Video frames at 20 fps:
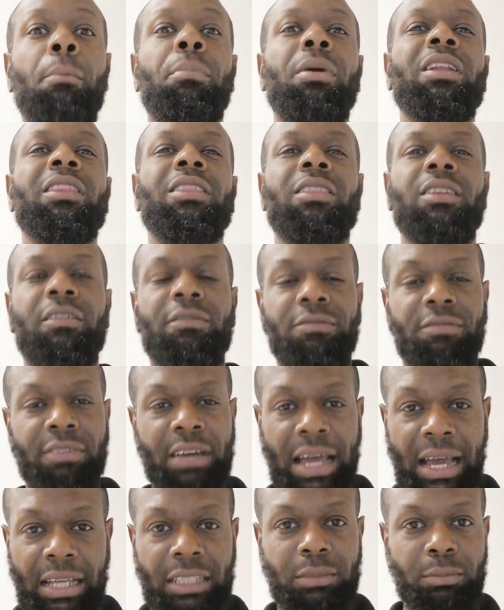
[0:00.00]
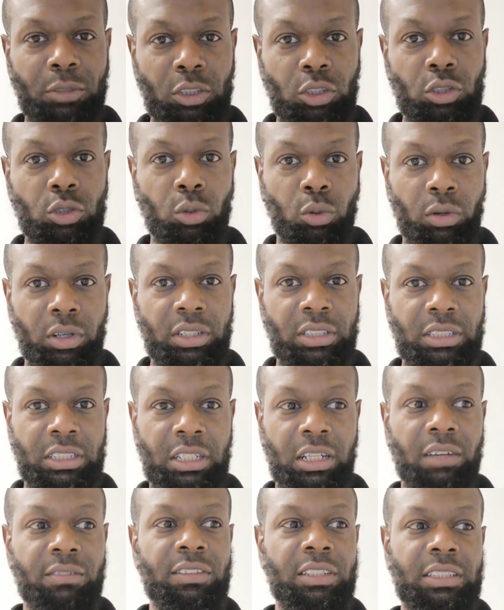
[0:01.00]
But the vast
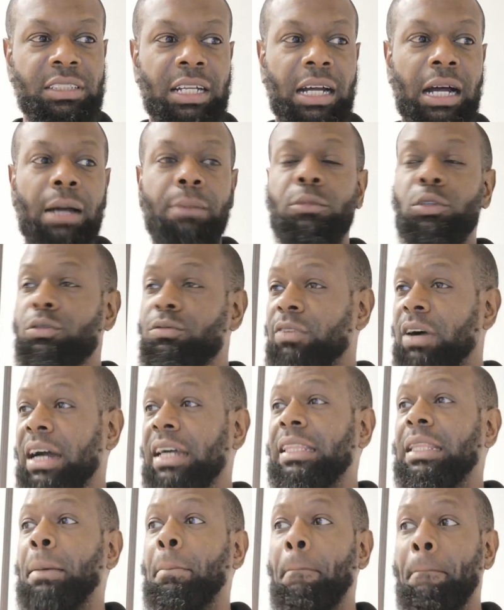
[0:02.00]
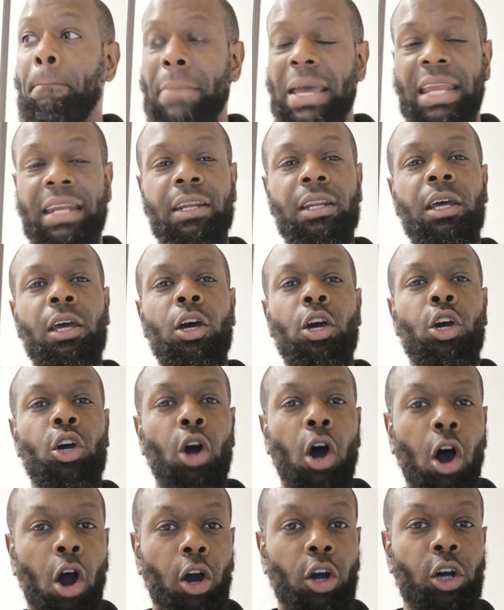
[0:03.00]
majority of the time, you find that men
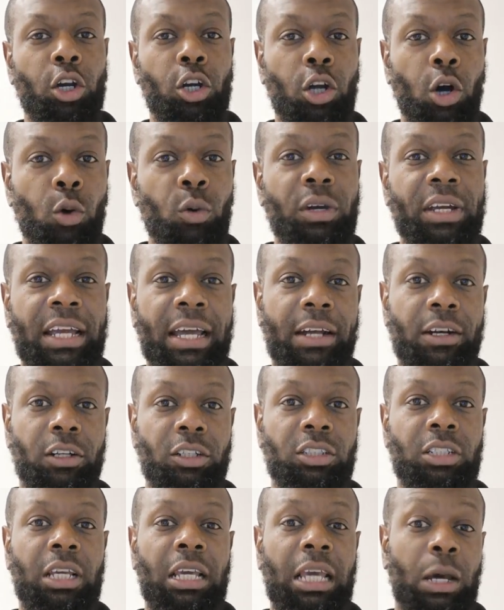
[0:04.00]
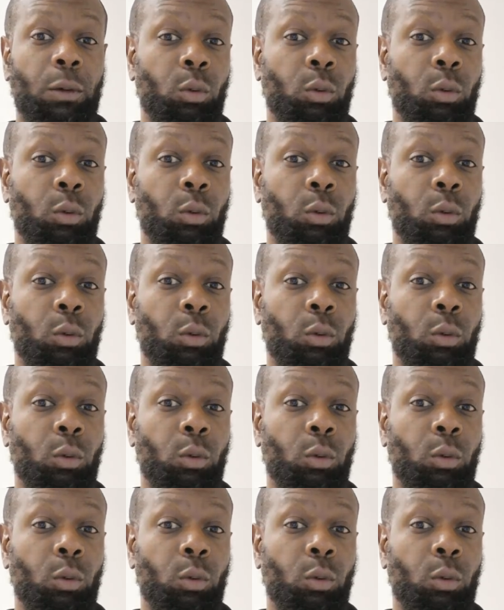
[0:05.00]
are go-getters.